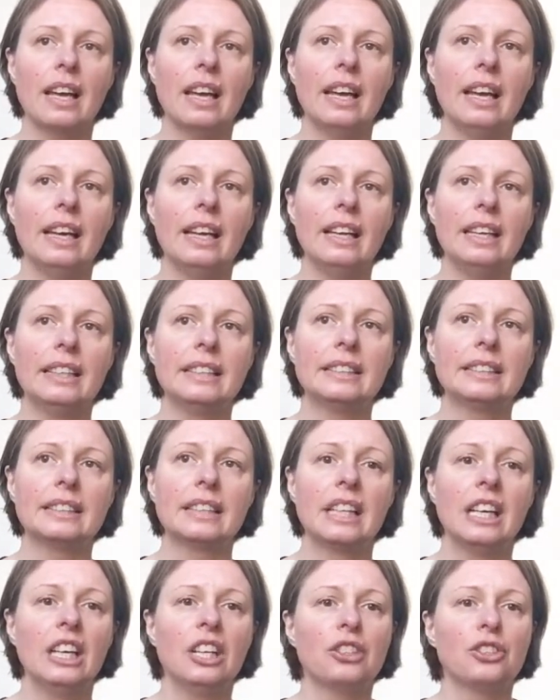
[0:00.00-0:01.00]
and
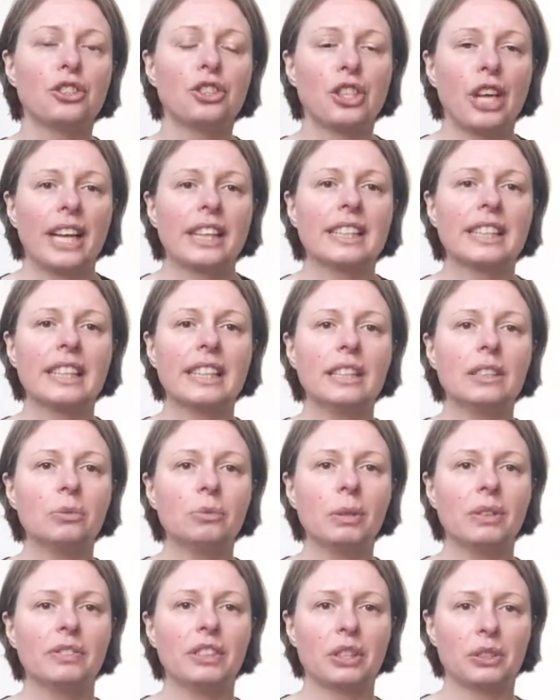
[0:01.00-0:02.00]
check
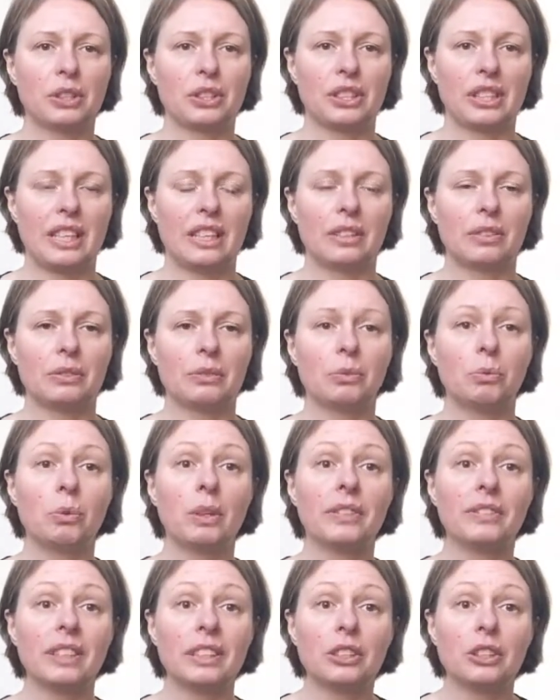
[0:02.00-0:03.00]
in with yourself,
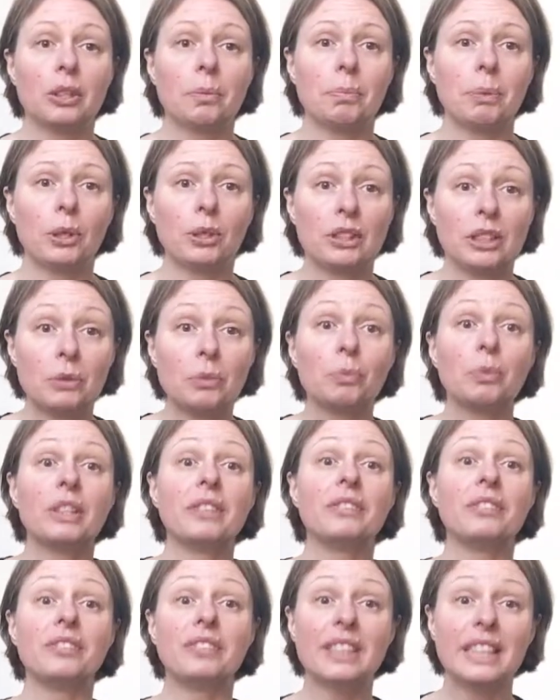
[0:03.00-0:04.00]
within your body,
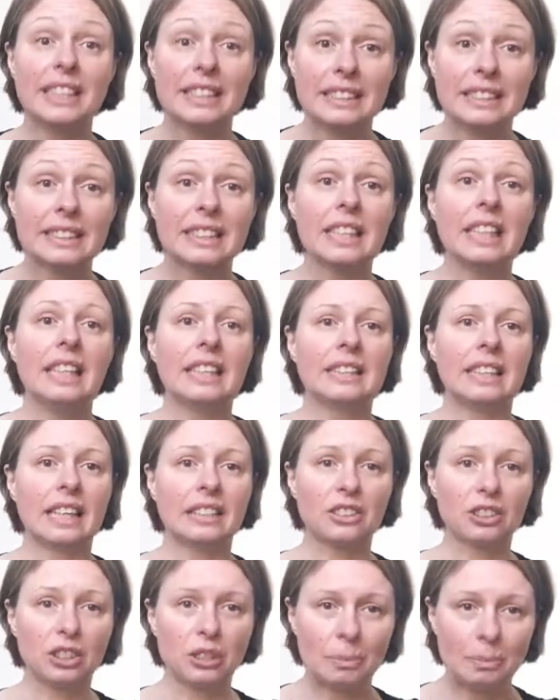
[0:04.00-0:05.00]
within
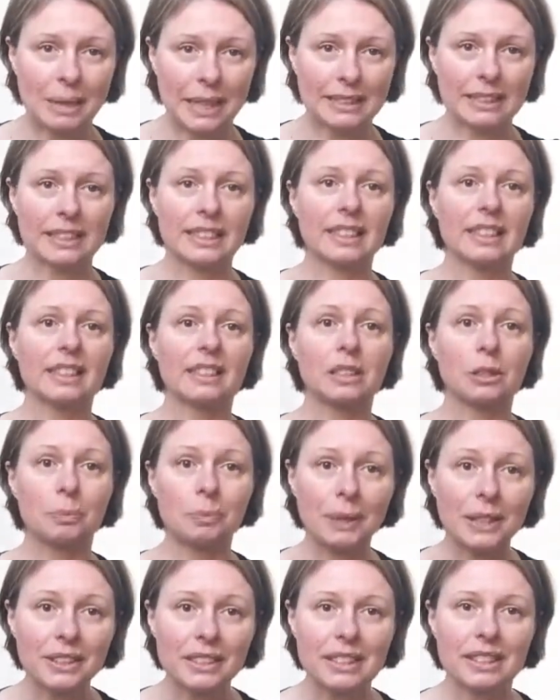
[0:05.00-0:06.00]
that somatic
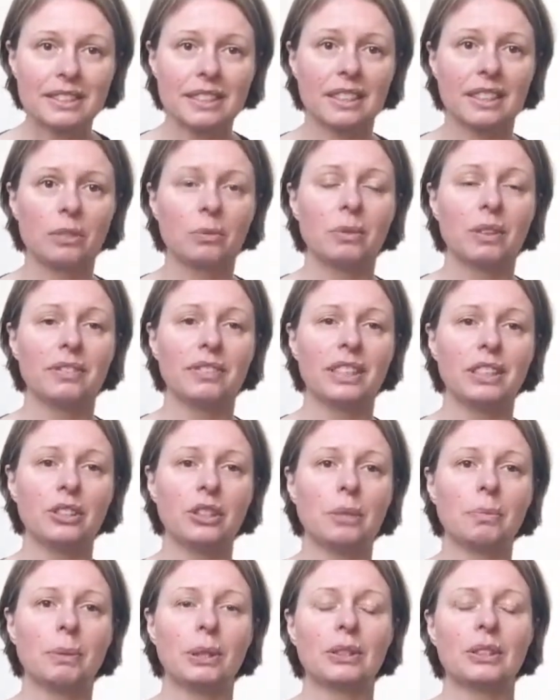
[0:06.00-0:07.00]
experiencing within
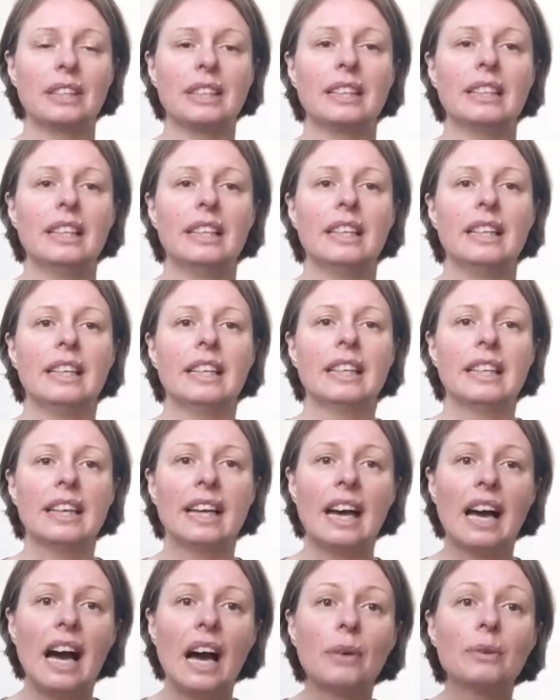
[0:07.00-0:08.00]
your body,
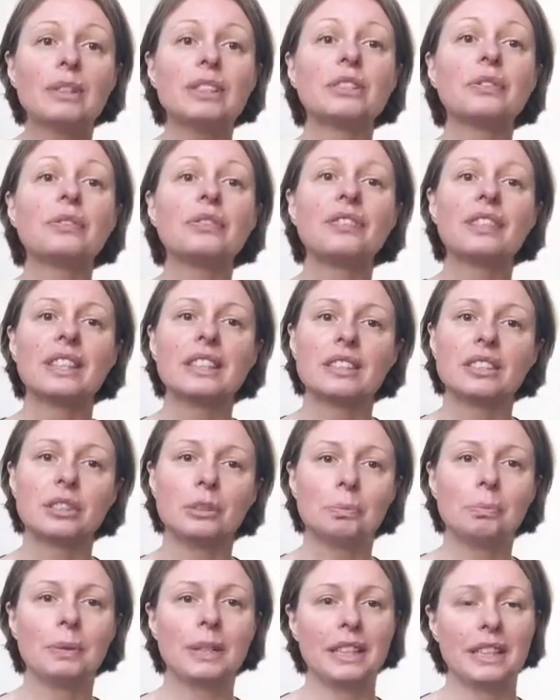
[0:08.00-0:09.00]
how it
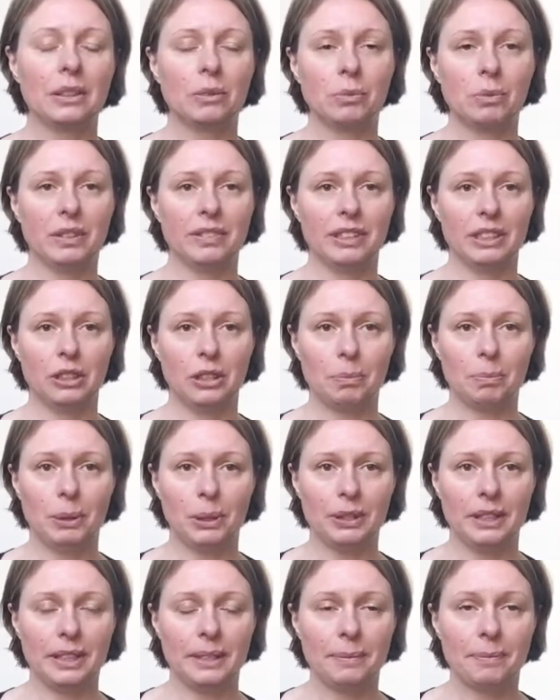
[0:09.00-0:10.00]
feels being within your
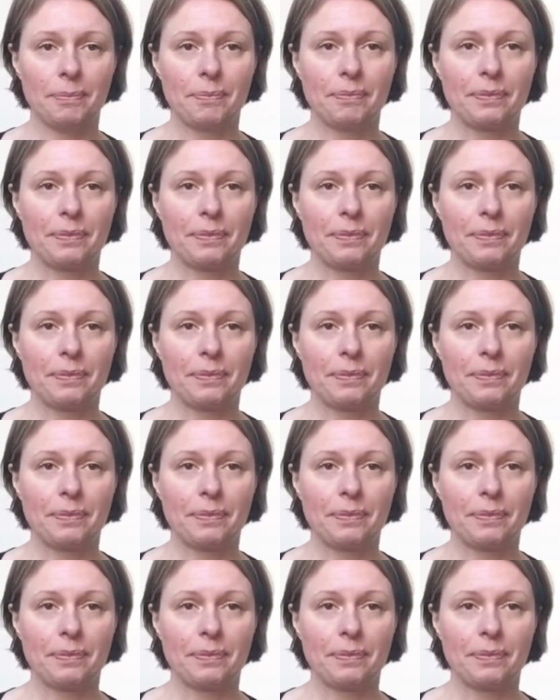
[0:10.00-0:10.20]
body.